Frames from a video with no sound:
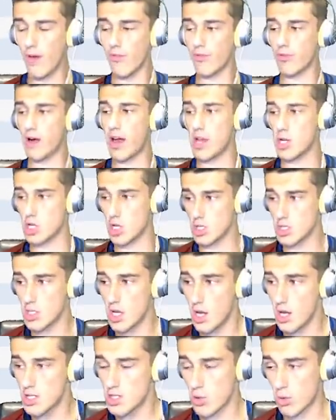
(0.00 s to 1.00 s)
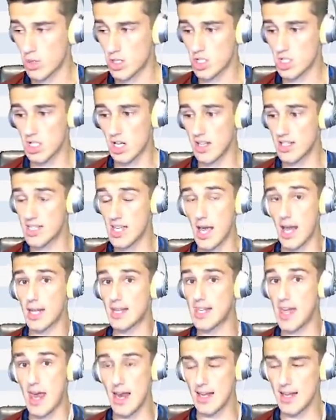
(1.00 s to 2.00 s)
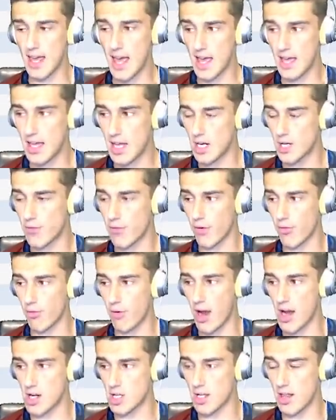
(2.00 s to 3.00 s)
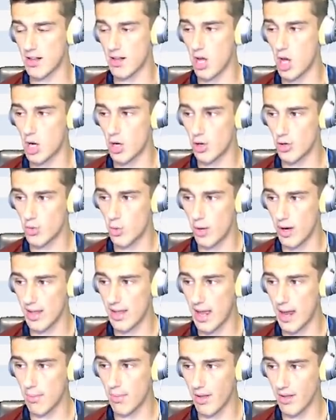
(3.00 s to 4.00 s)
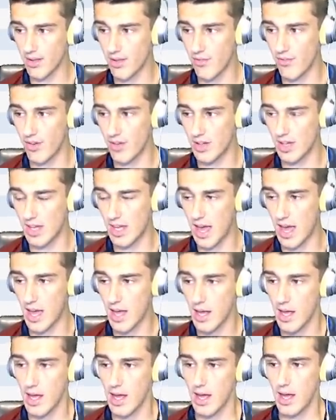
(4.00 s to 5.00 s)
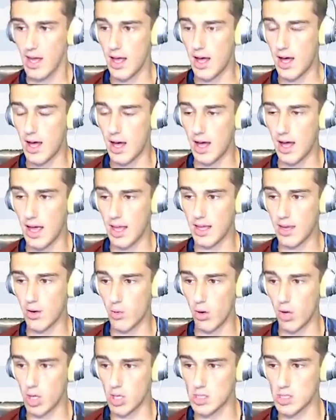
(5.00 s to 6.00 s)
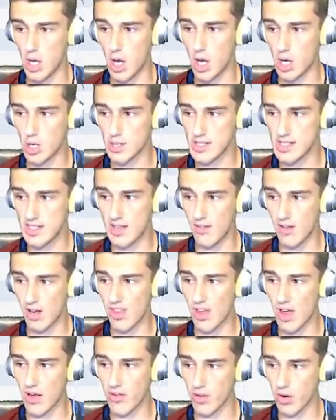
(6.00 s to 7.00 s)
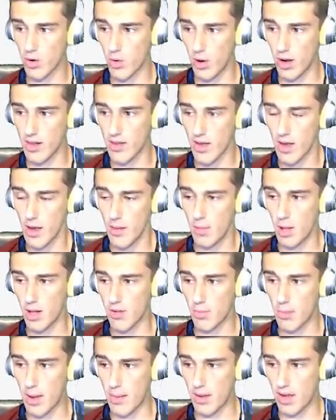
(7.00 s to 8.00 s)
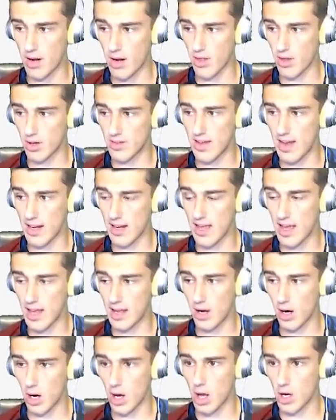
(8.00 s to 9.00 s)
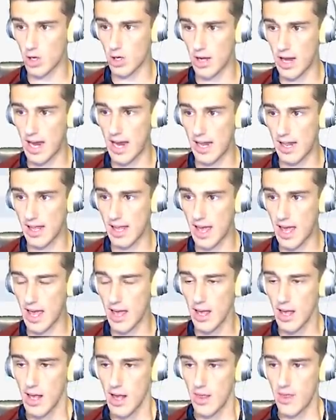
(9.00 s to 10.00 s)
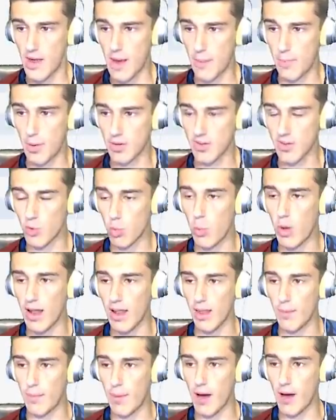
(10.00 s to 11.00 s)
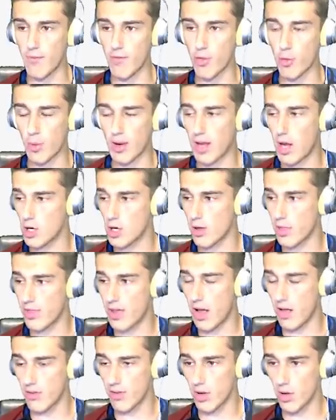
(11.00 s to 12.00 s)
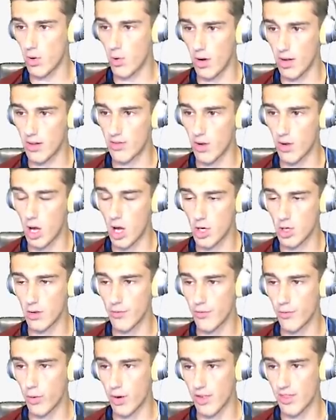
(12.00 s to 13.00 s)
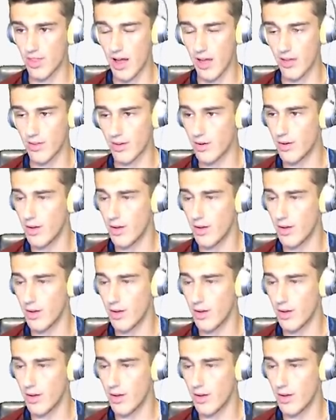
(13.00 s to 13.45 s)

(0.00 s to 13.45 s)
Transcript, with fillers: Frasers. So we're just going to say 10k each for Fraser. That's 120k plus the 50k uh, equals 170,000 coins plus maybe another 10k here, 180k. That puts us well above 300,000 coins. So 140,000